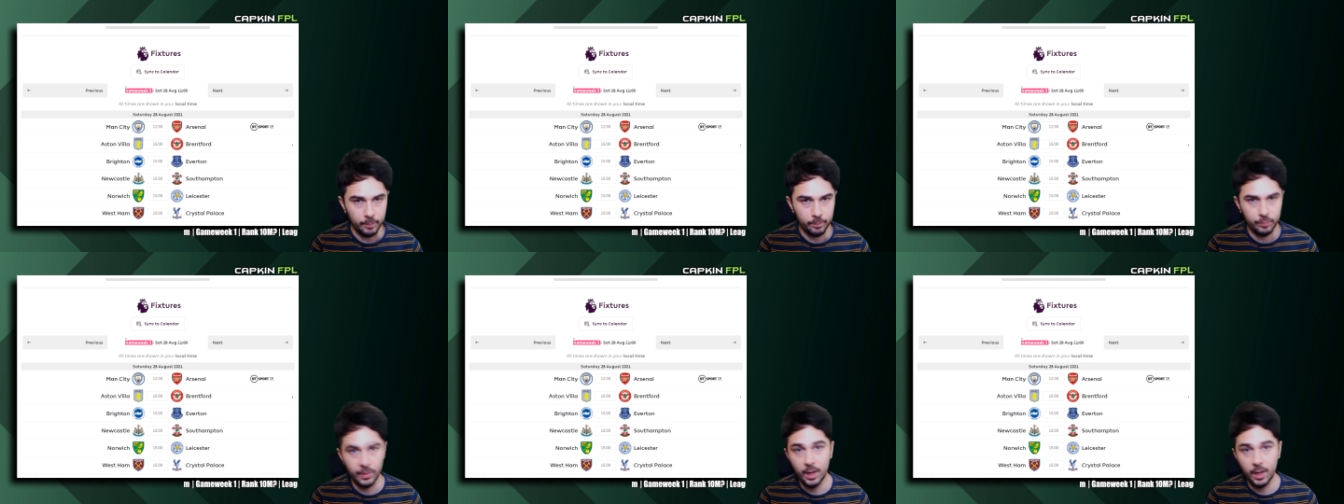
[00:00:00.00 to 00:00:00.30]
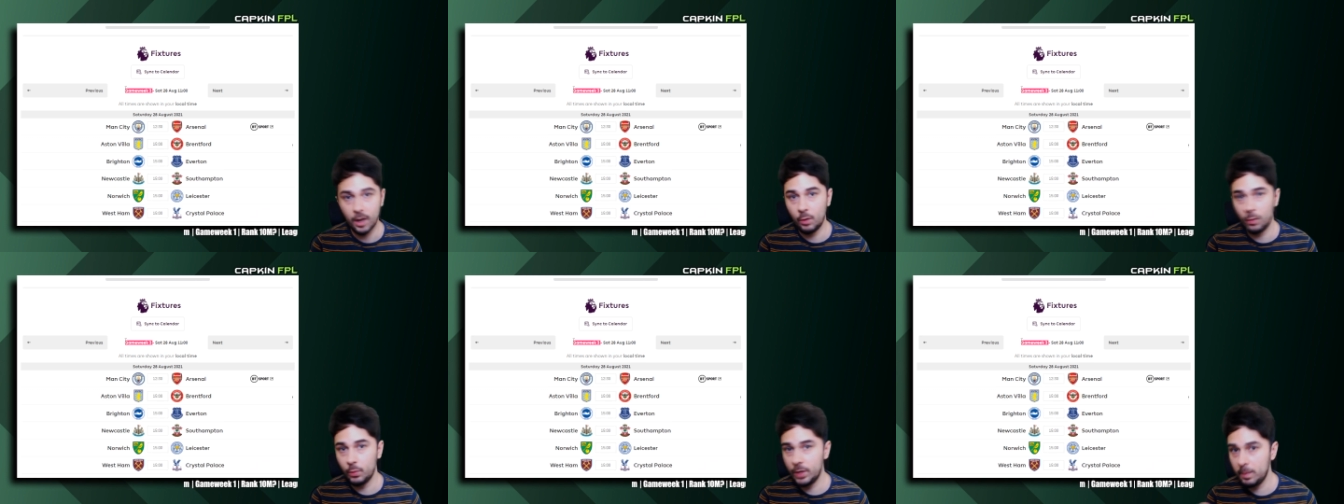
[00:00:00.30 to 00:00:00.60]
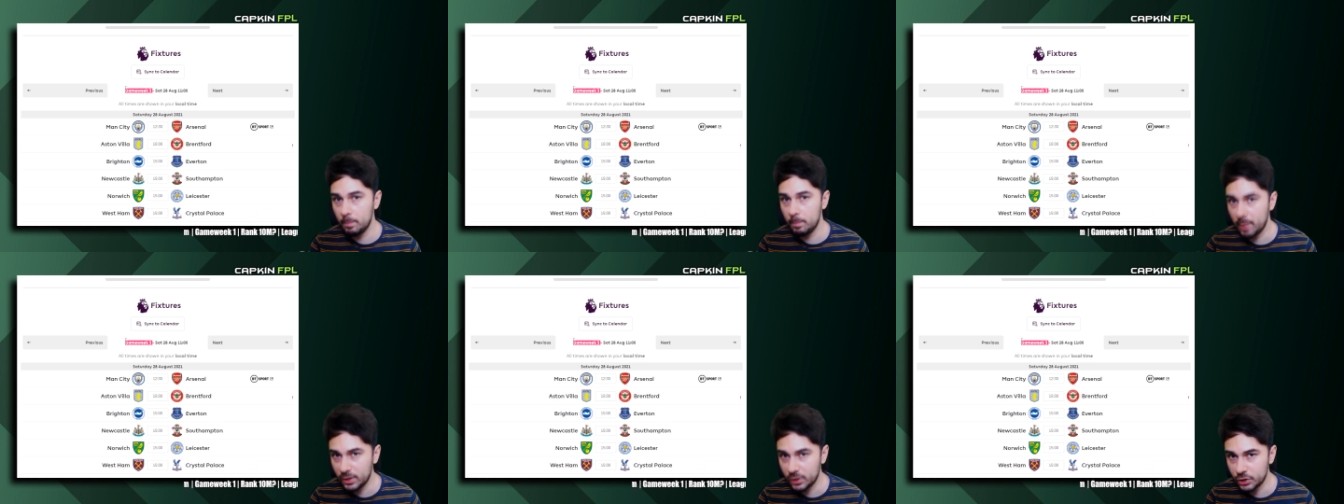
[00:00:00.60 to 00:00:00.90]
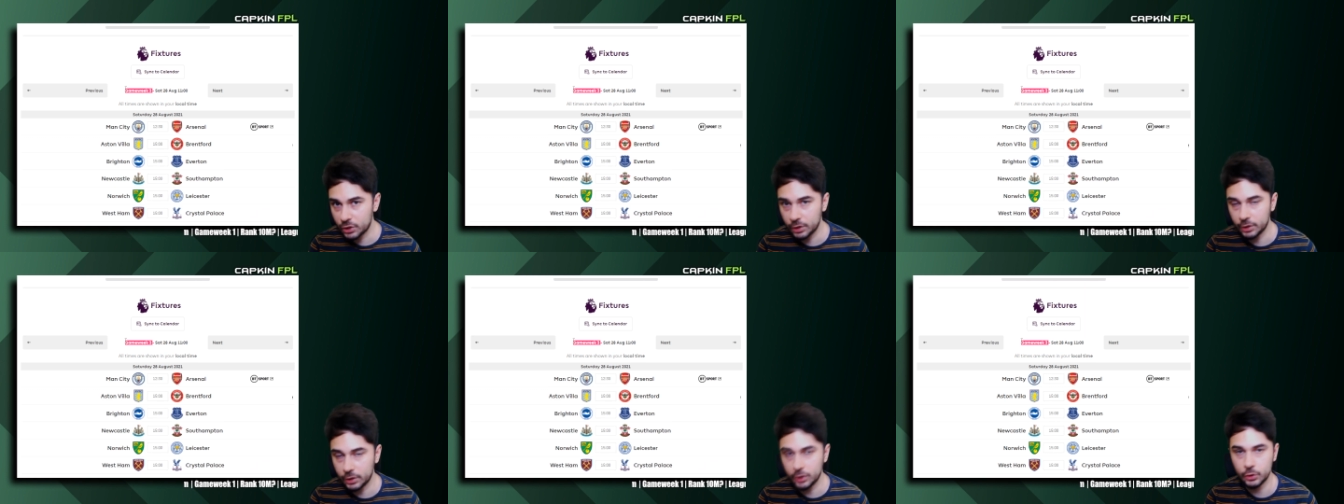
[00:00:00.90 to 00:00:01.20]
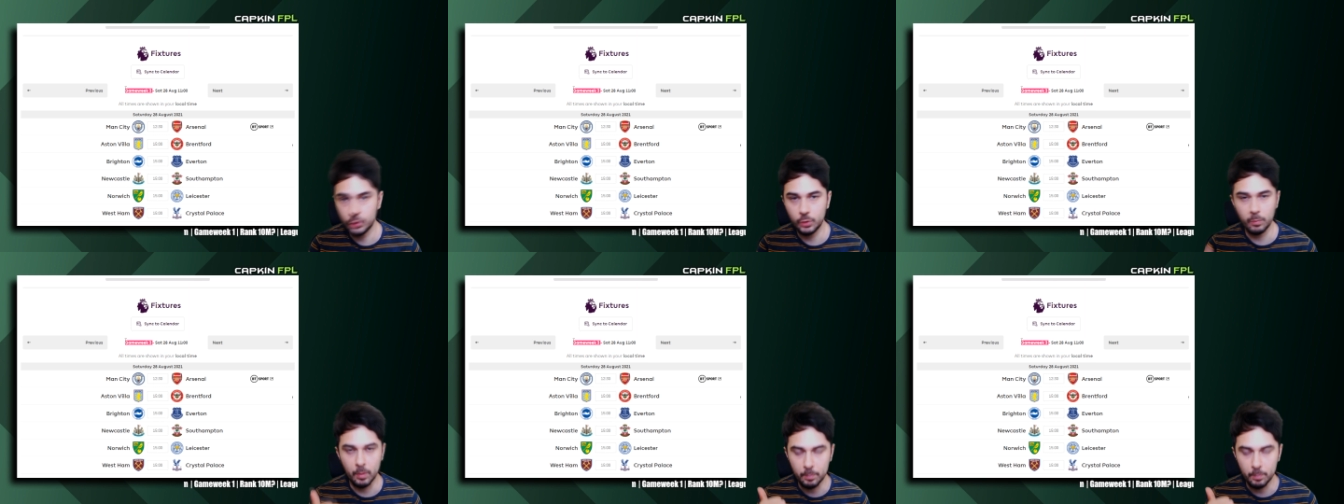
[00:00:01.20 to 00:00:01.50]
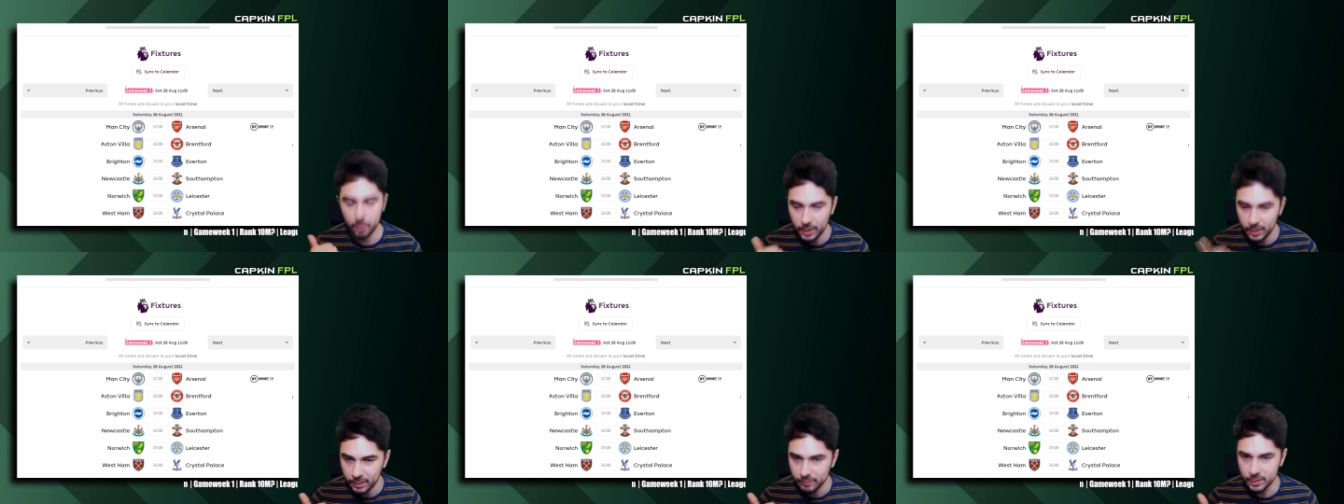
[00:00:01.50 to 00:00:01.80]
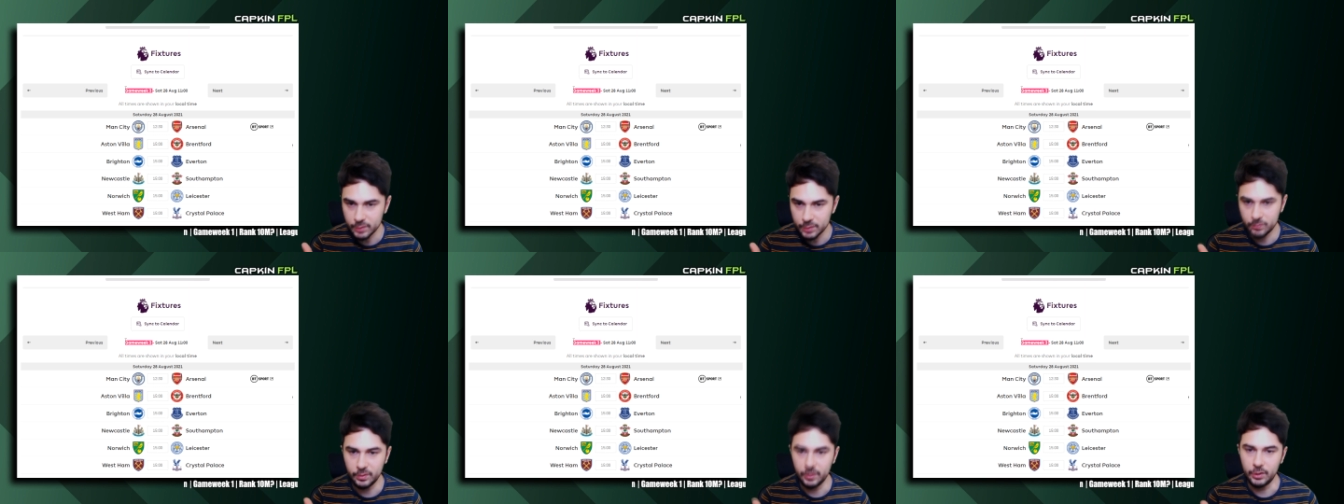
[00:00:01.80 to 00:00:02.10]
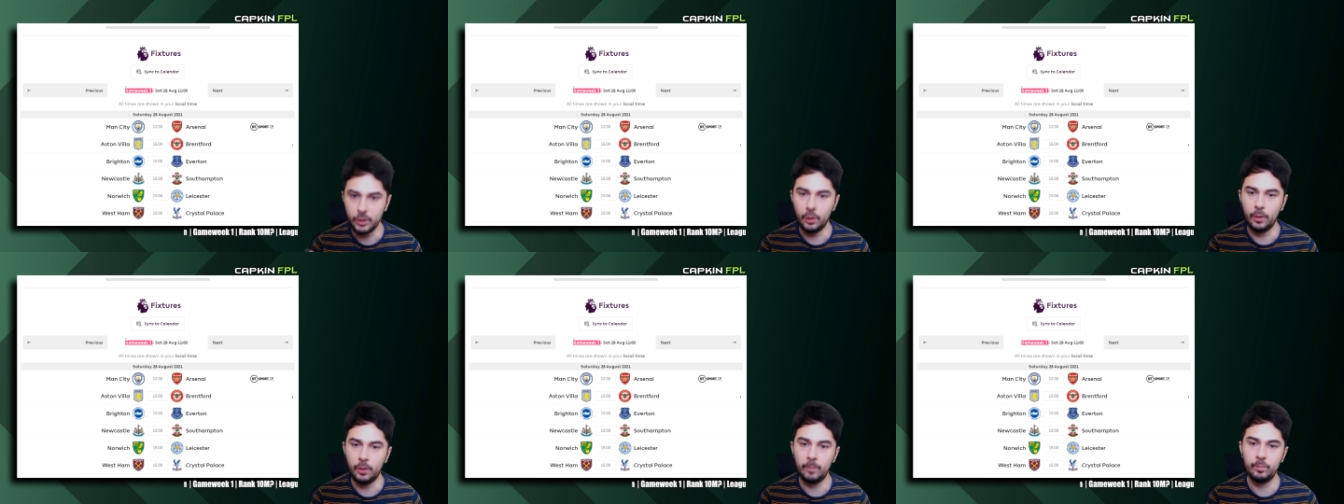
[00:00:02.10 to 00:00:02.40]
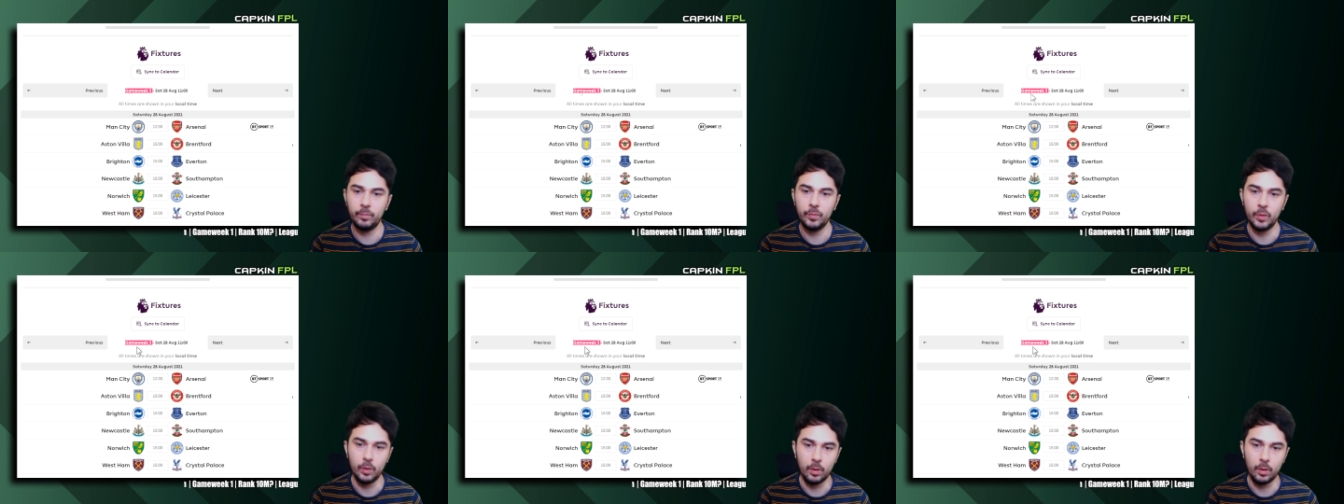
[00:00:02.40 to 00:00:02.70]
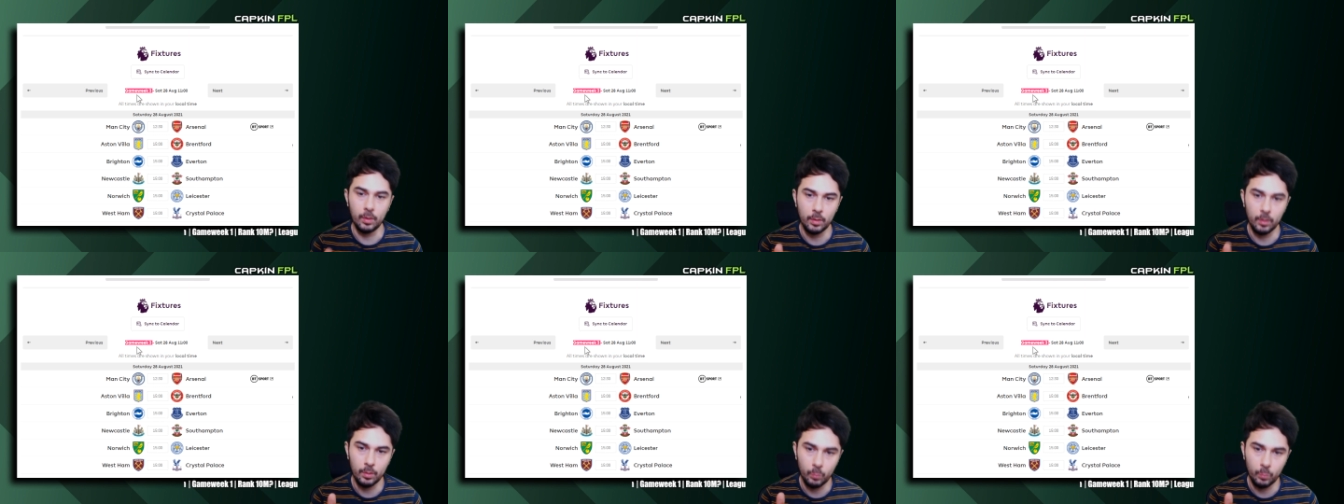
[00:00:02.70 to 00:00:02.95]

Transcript: Now, I already mentioned this on my previous video, you know,